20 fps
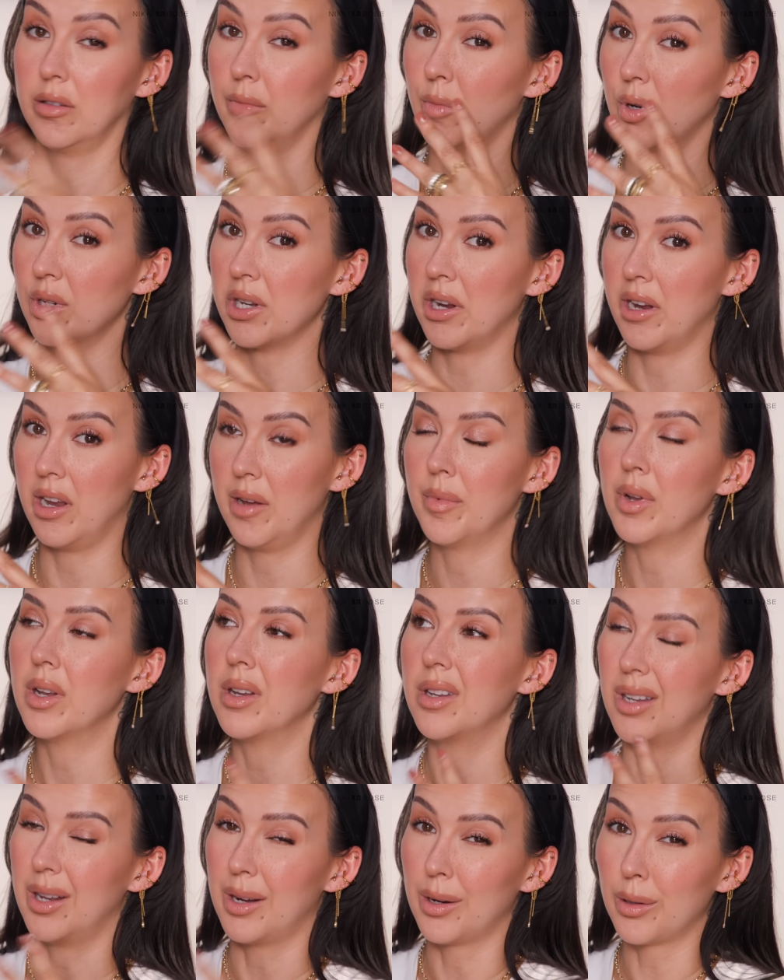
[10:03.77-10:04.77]
little more time
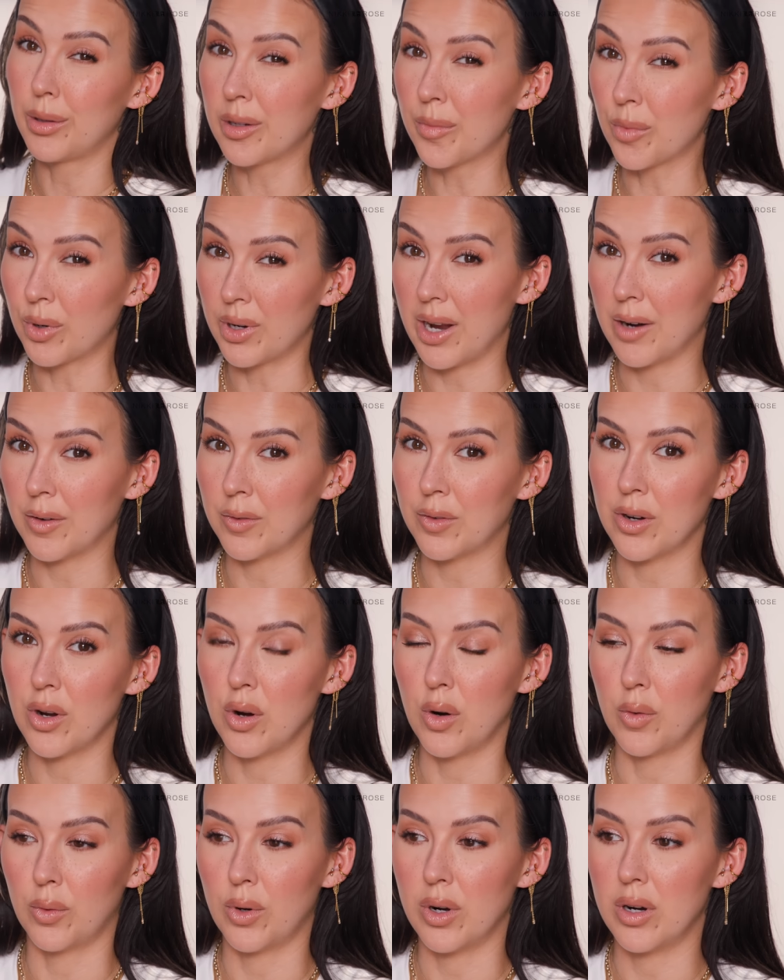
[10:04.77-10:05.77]
and a little more effort
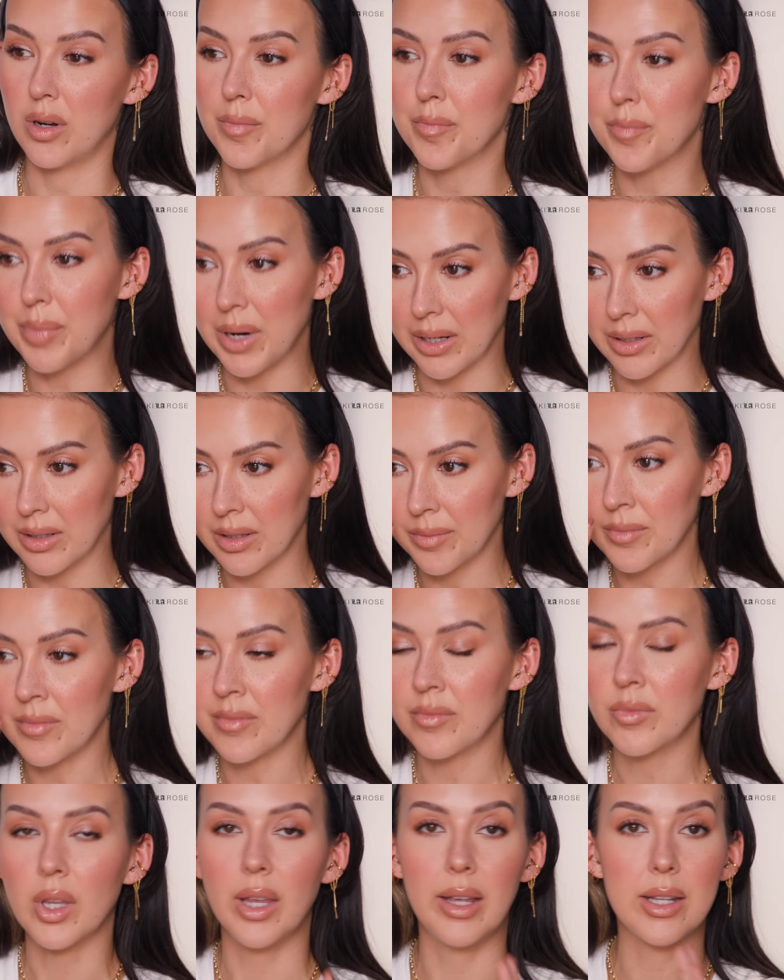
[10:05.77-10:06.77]
overall, but
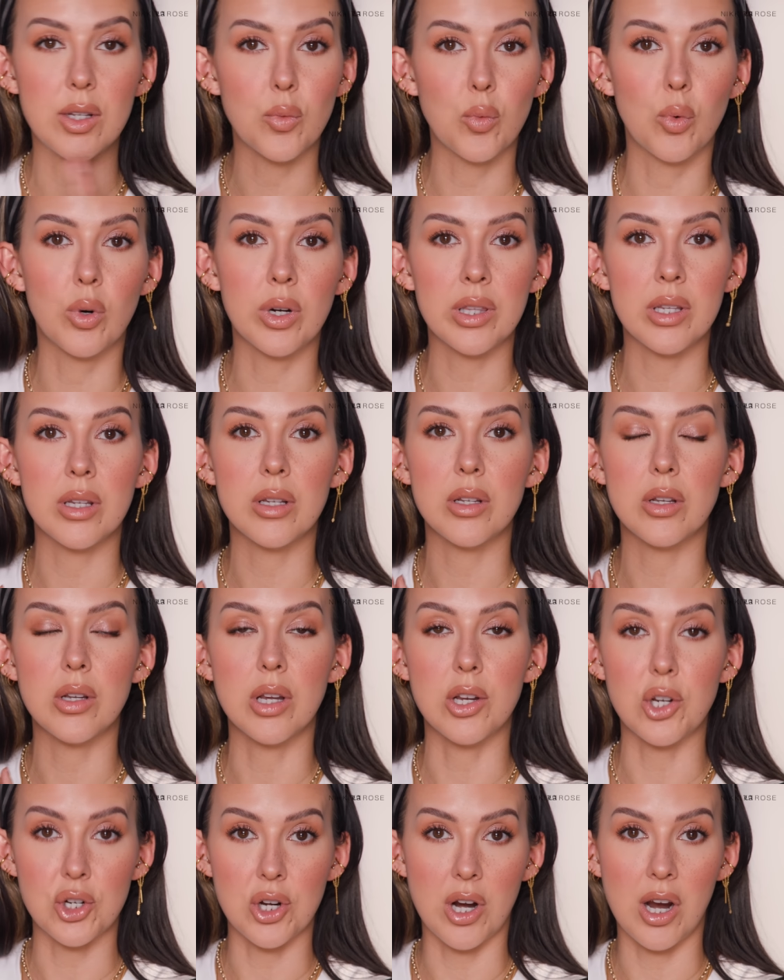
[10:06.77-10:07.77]
it's worth
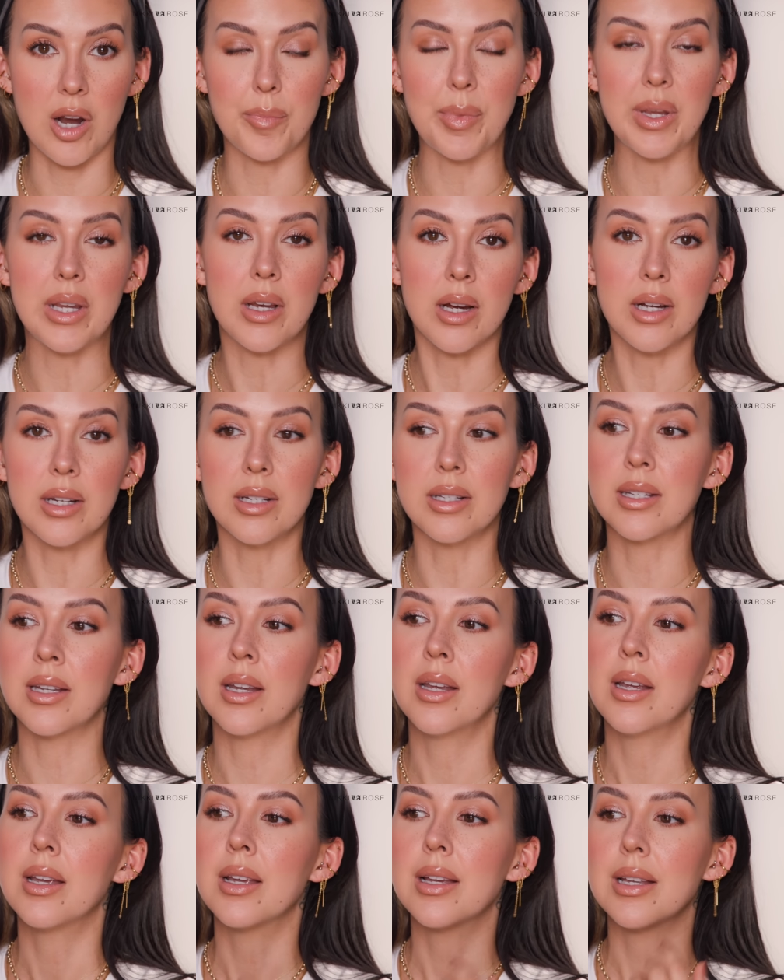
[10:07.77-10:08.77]
a shot because
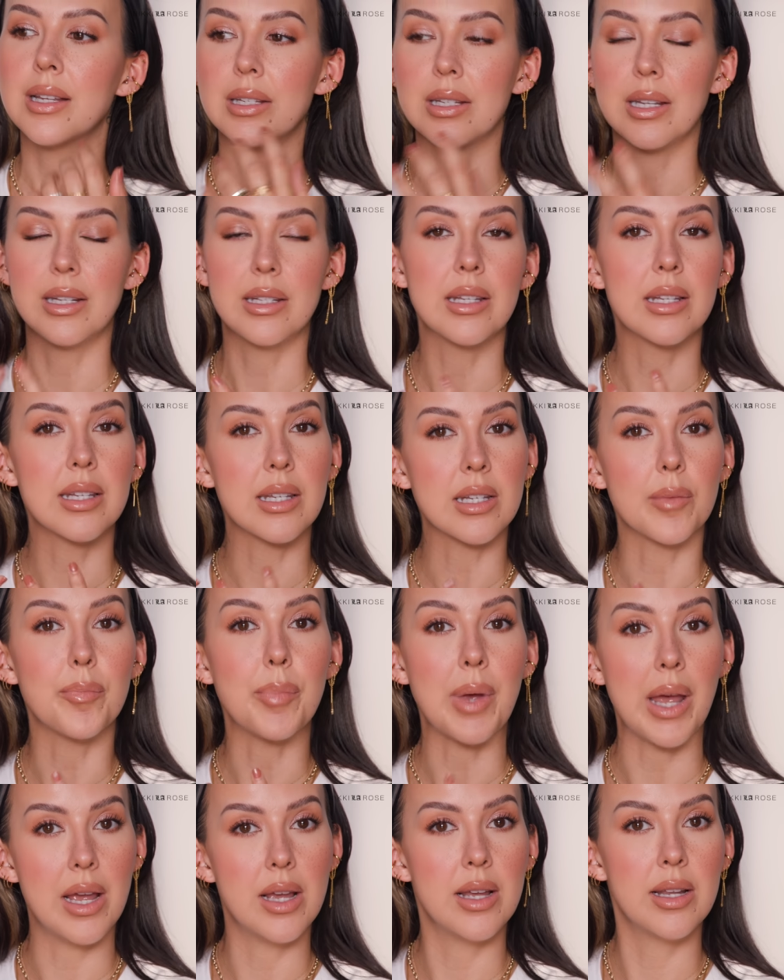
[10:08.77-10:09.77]
since this is a
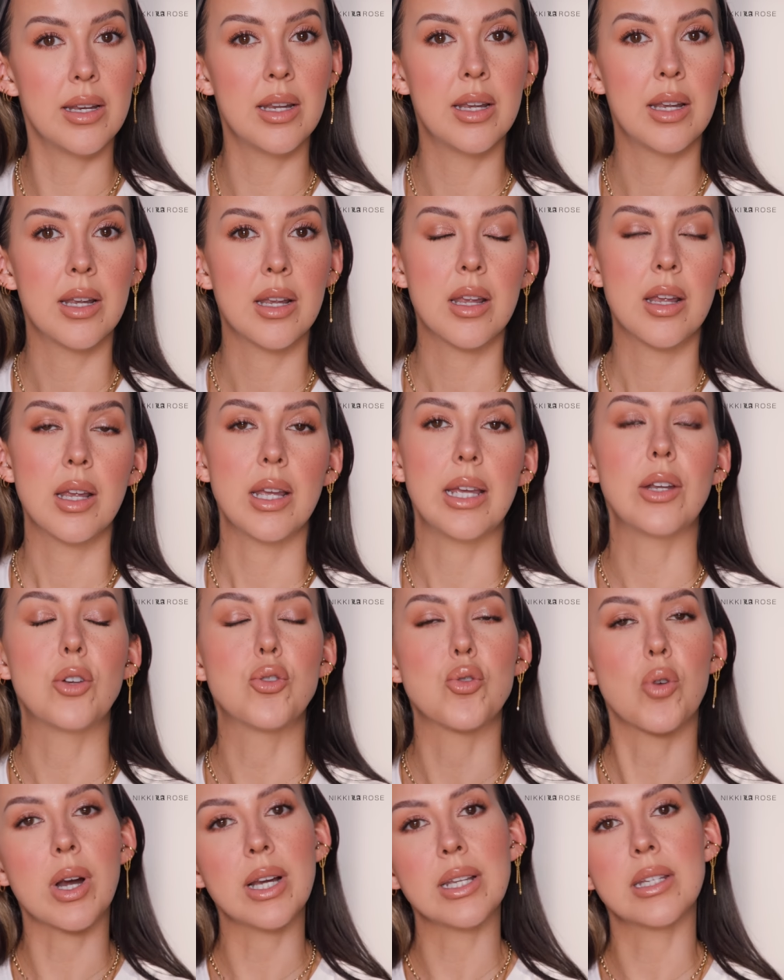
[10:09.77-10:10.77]
pen, it
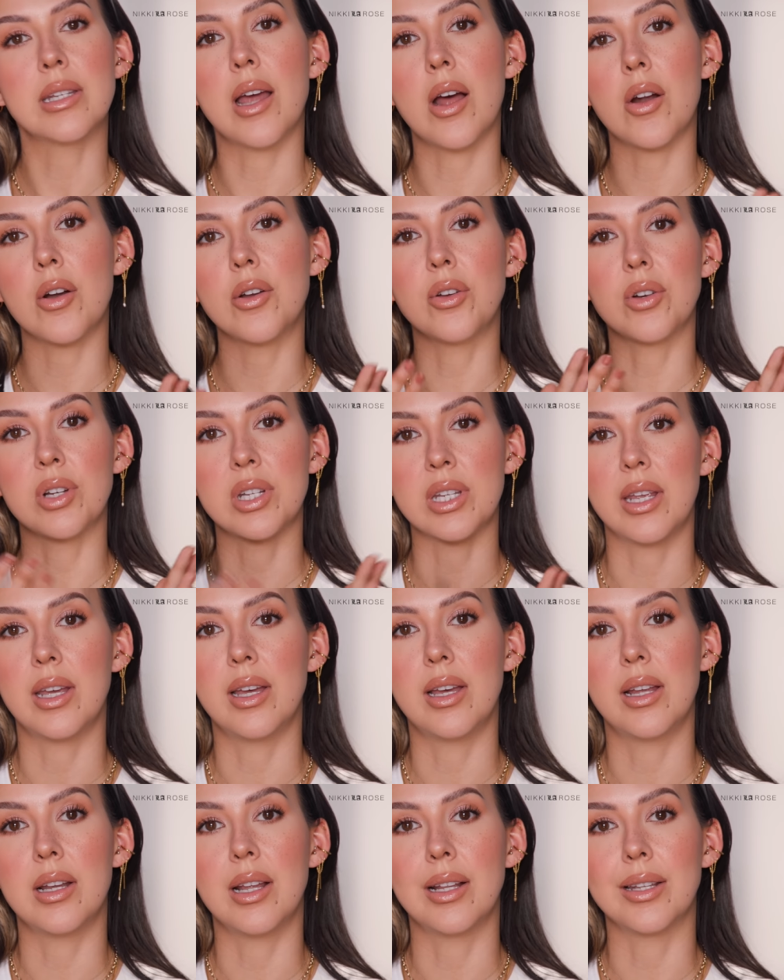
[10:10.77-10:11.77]
dries down on your
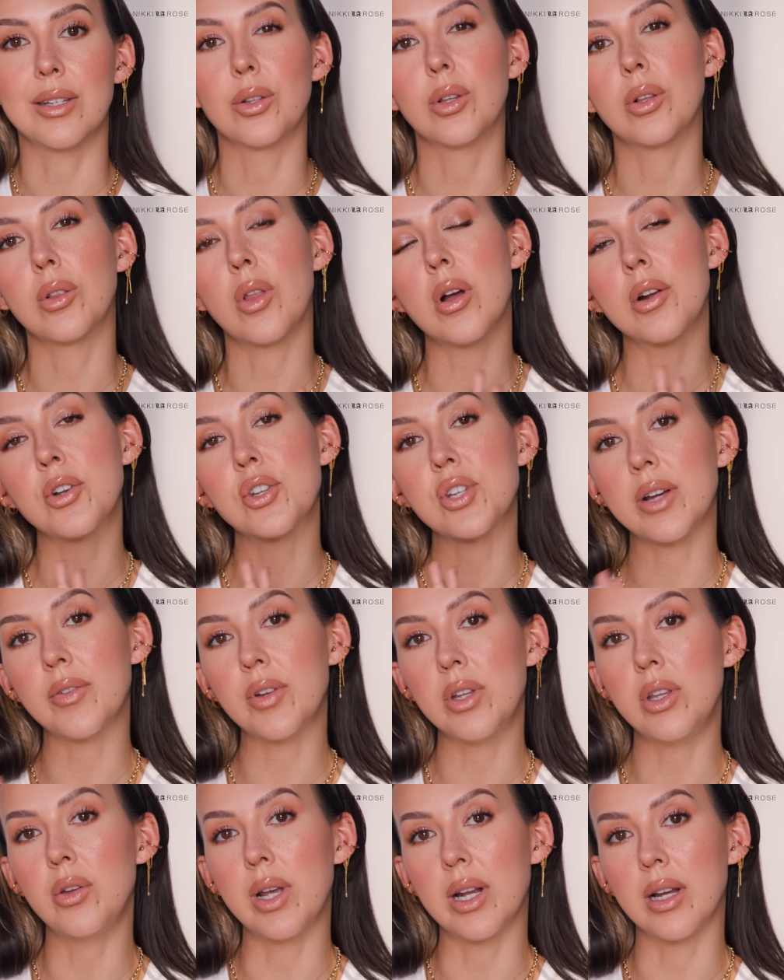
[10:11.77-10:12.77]
skin. And so the
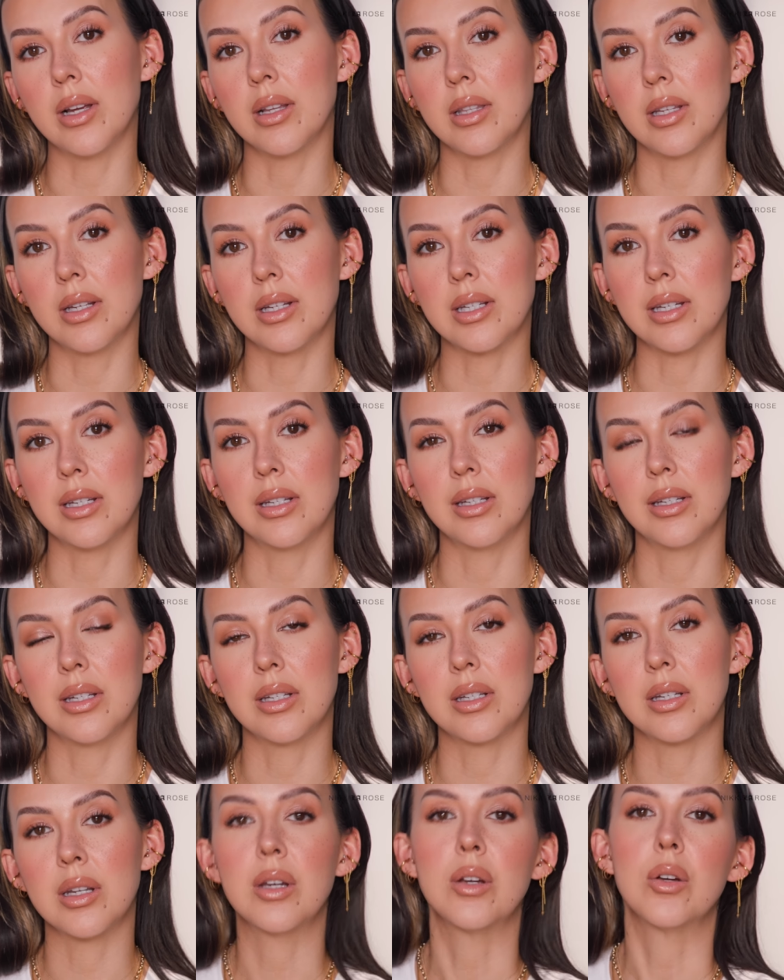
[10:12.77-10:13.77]
longevity you get out of this
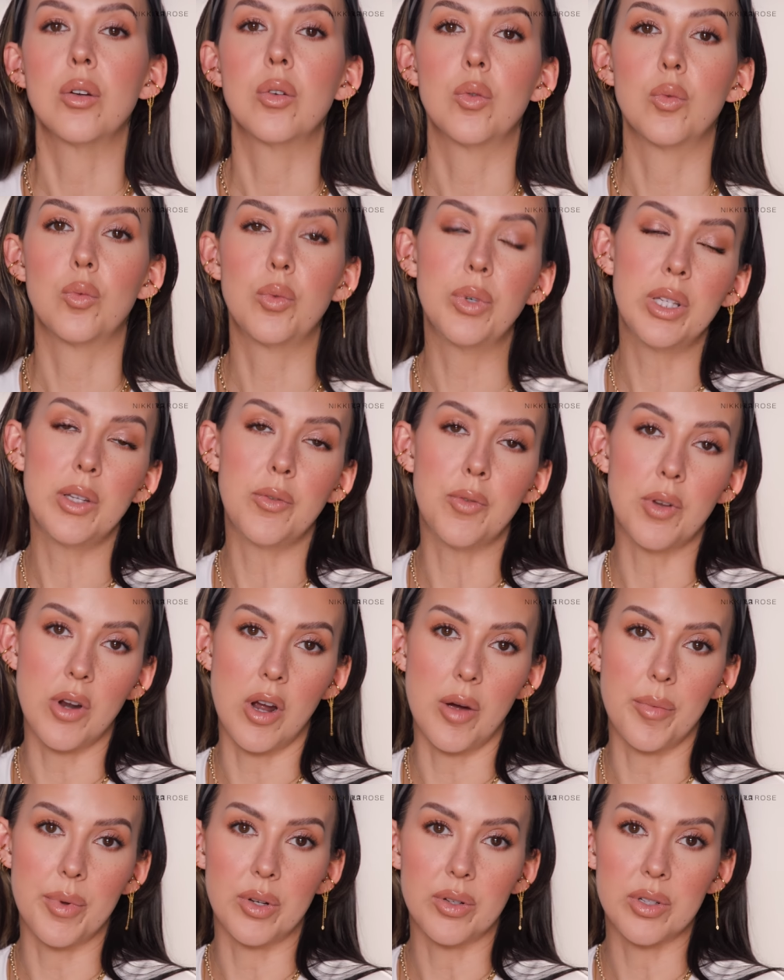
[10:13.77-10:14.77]
is really
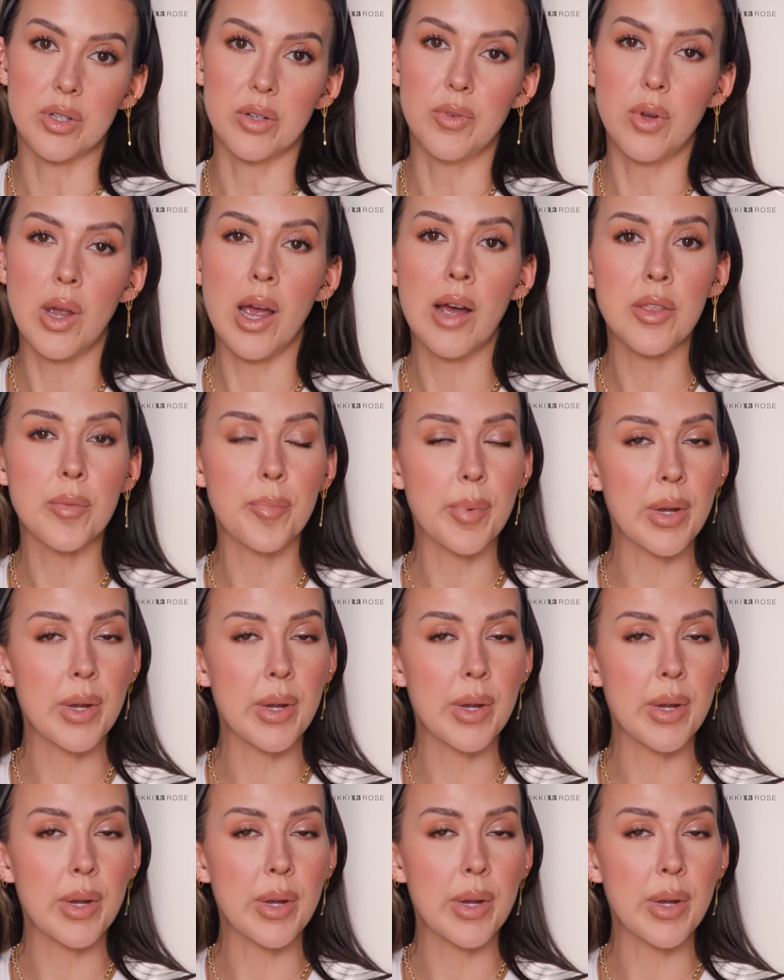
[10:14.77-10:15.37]
phenomenal. So if you have the